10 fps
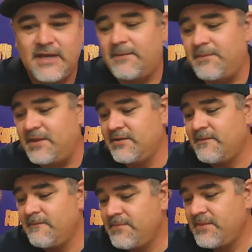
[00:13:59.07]
Yeah,
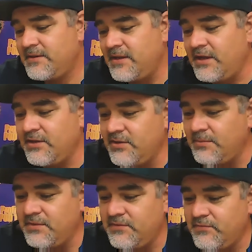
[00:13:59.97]

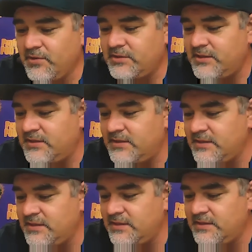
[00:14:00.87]
you've worked
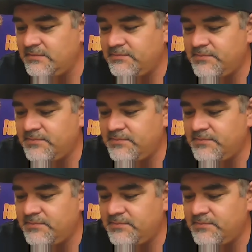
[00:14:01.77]
on